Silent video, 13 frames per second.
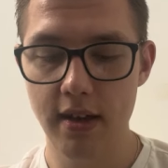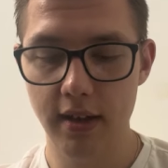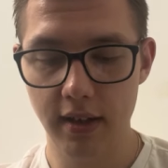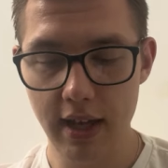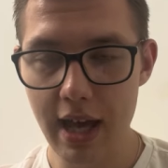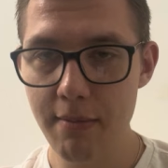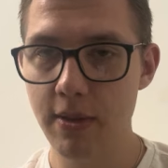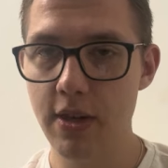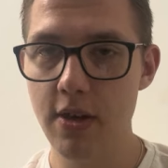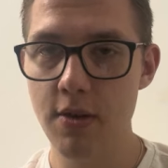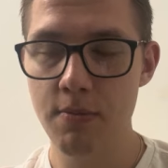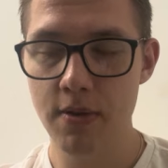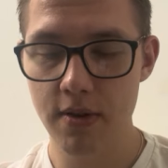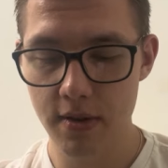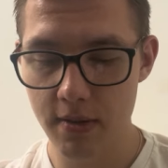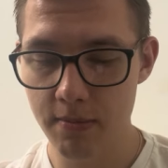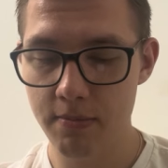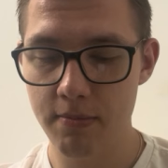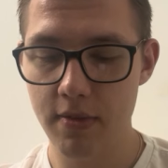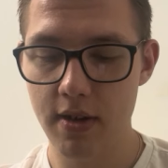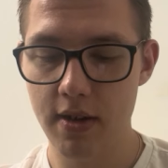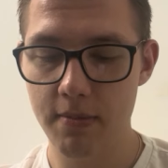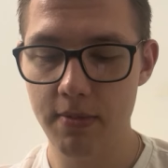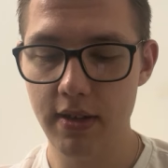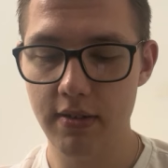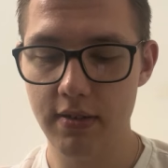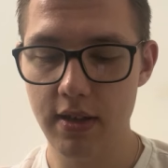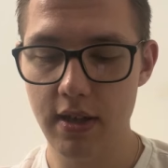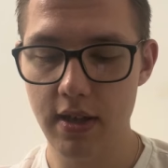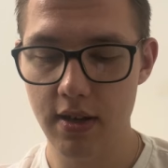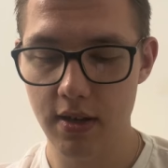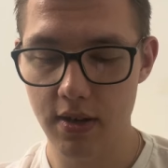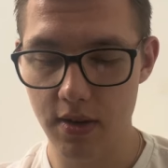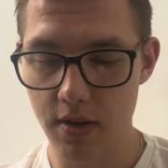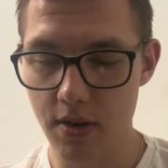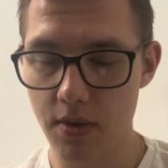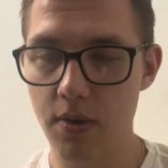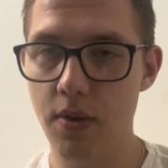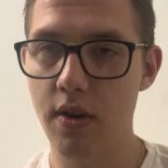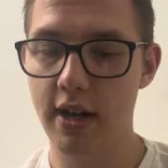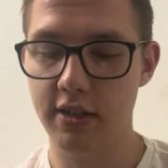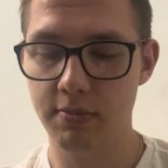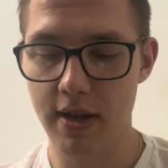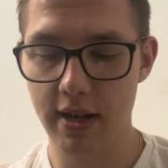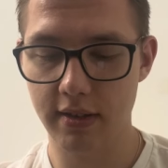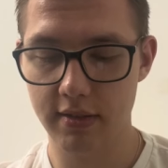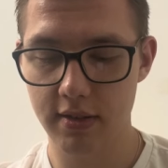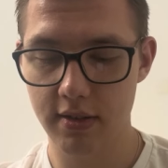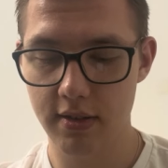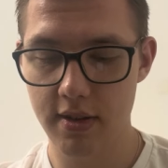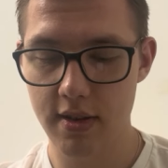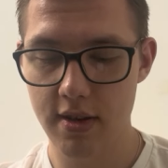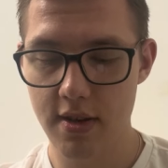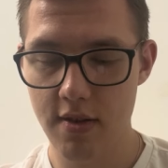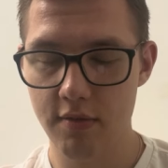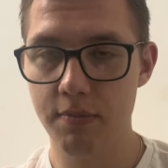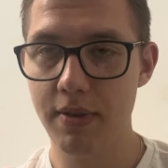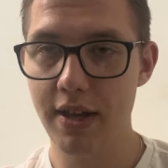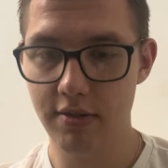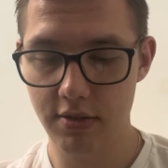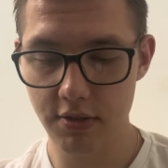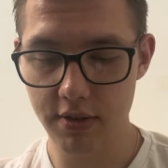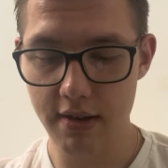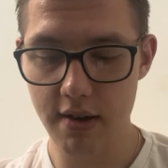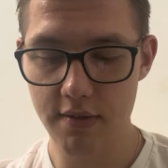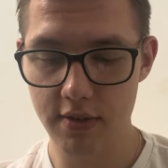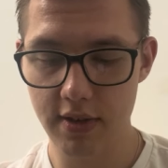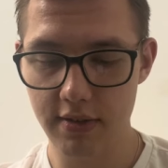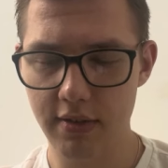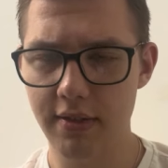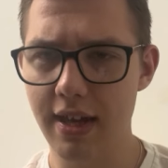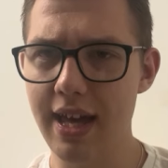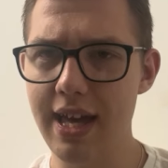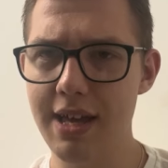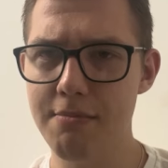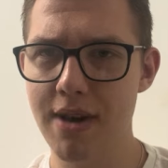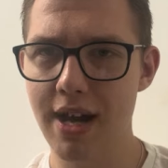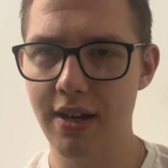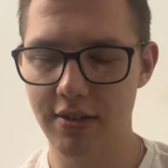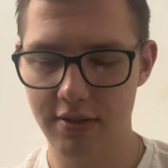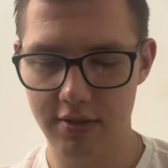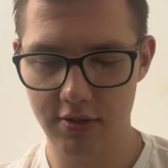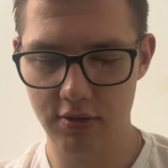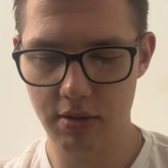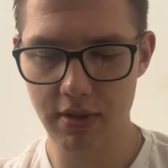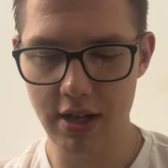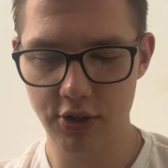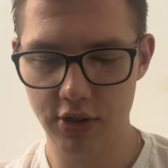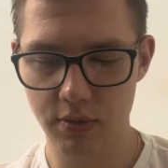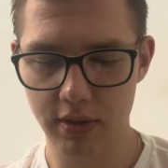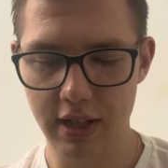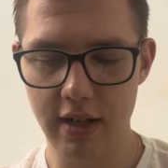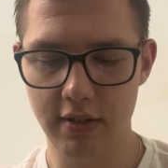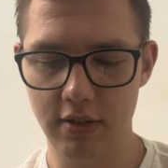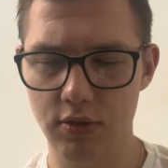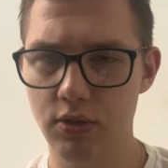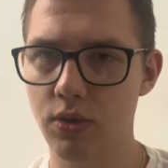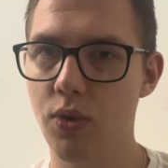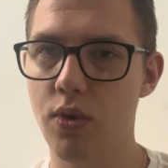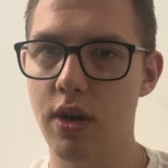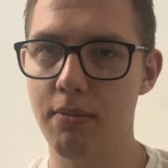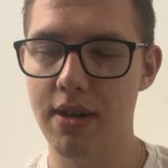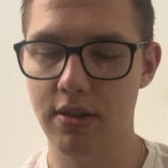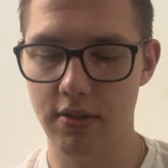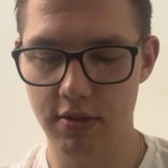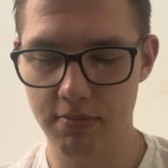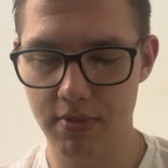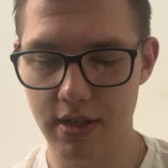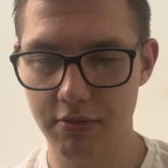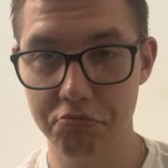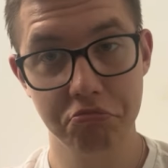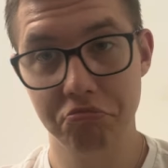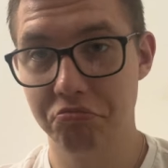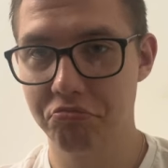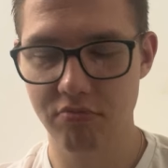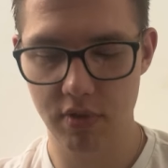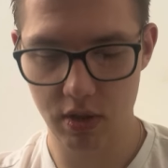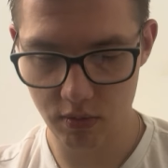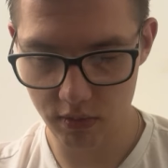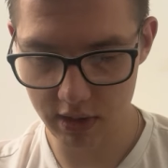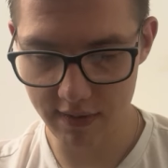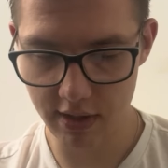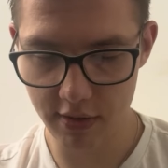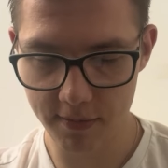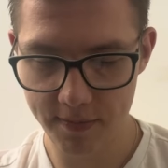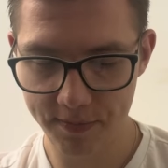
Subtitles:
GameCube, PC, or Xbox. For PS2, however, it says A-. So I'm not sure what that is in scoring methods, but we'll never know.